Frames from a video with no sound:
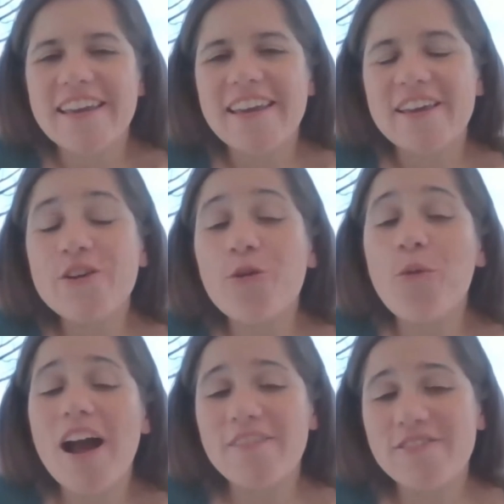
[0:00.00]
your
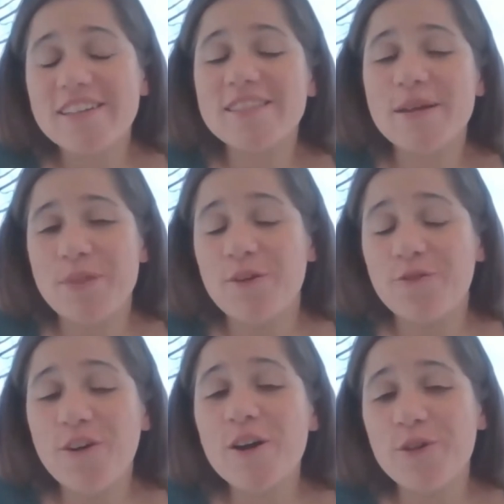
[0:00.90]
wife does something
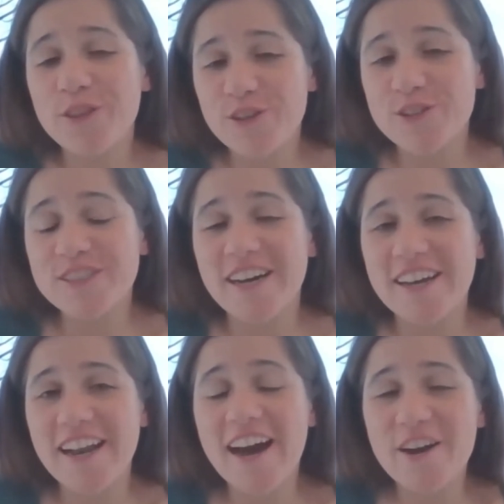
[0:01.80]
fun with your
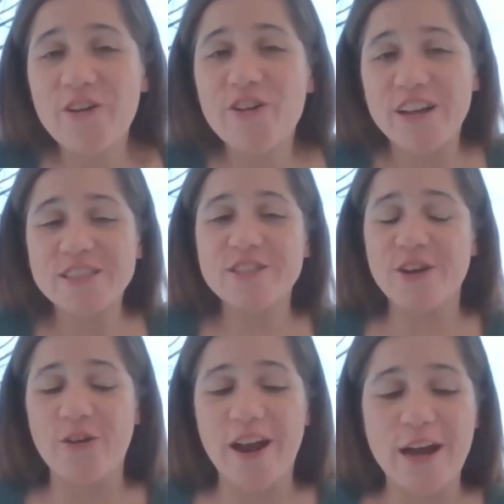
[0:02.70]
son on her
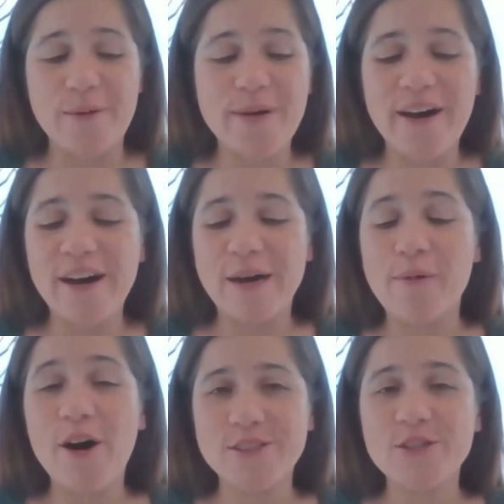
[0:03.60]
Instagram.
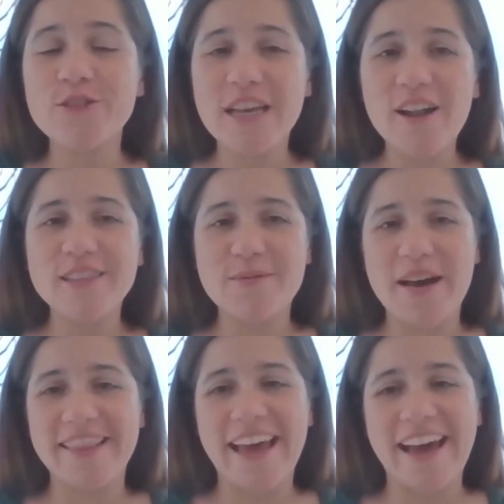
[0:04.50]
Also, tell us
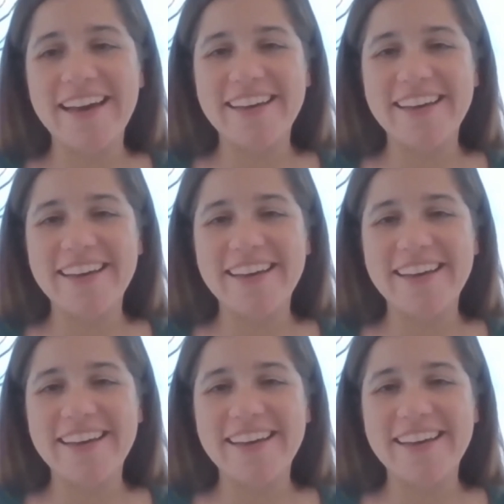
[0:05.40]
about that.